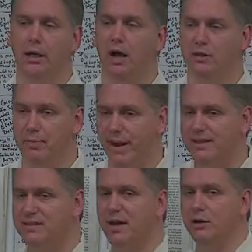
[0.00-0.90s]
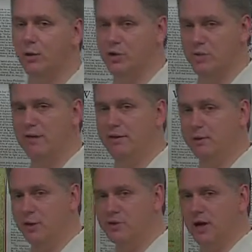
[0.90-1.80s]
On the bad side, of course, we have the
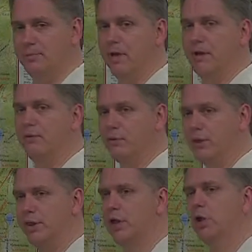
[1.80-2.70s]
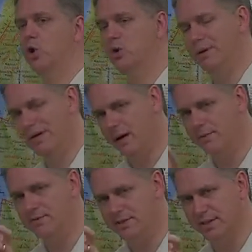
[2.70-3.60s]
anointed cherub that covereth, who
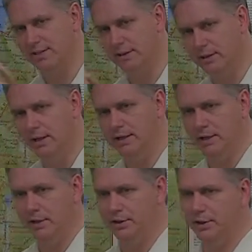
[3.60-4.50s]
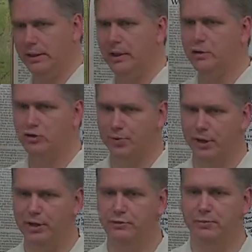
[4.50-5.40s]
becomes Satan in the, in the
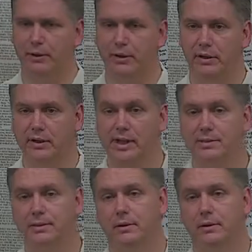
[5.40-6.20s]
tribulation period. Yes?